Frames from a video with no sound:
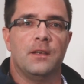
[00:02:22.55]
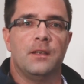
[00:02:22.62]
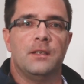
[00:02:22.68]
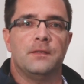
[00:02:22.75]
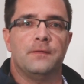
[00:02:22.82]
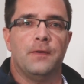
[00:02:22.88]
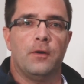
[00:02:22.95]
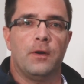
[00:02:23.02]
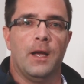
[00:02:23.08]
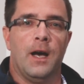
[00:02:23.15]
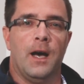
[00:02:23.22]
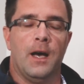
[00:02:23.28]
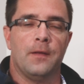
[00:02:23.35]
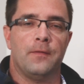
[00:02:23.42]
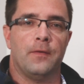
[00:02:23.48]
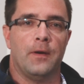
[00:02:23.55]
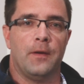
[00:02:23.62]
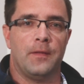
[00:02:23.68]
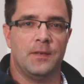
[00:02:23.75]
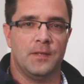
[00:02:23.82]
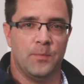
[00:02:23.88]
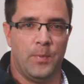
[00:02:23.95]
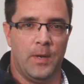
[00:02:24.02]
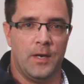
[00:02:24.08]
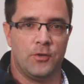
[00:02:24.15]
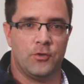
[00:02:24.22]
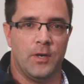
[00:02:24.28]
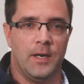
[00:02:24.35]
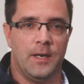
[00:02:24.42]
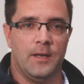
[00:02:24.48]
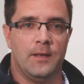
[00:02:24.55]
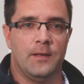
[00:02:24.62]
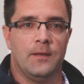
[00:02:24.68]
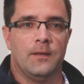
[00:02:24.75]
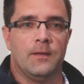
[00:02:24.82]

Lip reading: it is very hard for anything to penetrate it.